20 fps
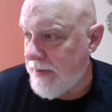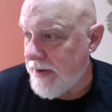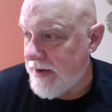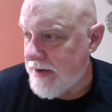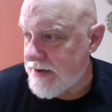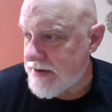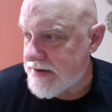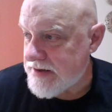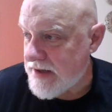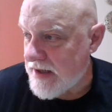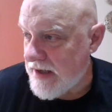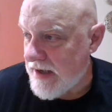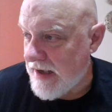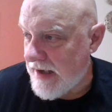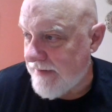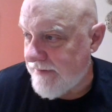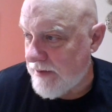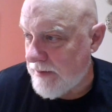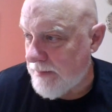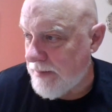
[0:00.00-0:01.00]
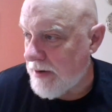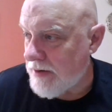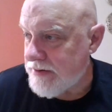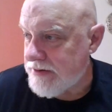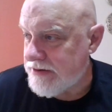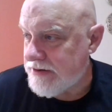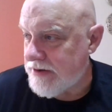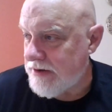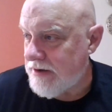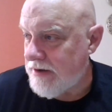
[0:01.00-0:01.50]
because they haven't
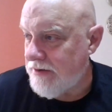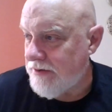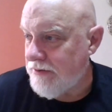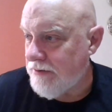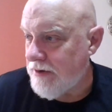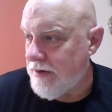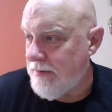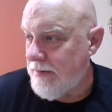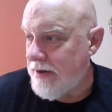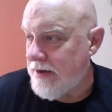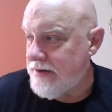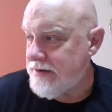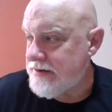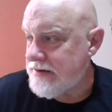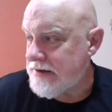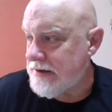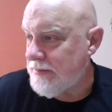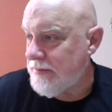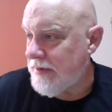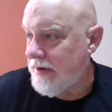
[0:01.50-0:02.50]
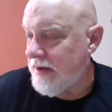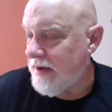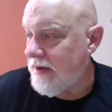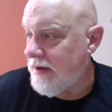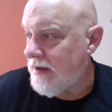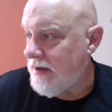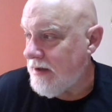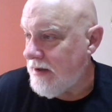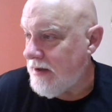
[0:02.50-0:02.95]
posted in 3 months. I'm like,